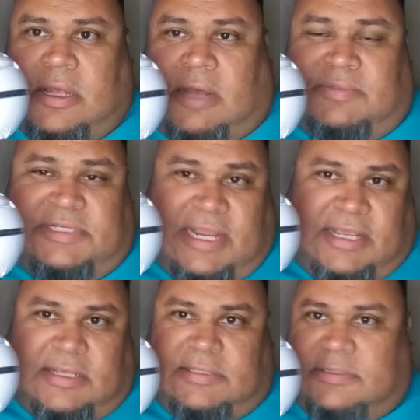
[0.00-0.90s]
I'm
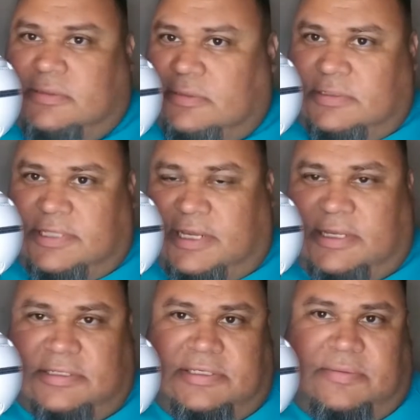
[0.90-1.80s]
staking
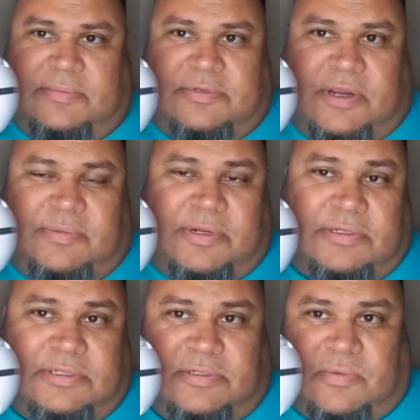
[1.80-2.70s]
staking some
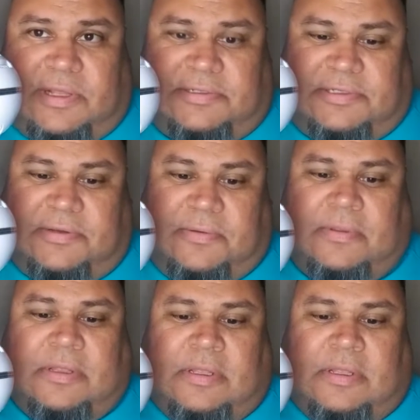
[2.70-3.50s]
cryptos as well. So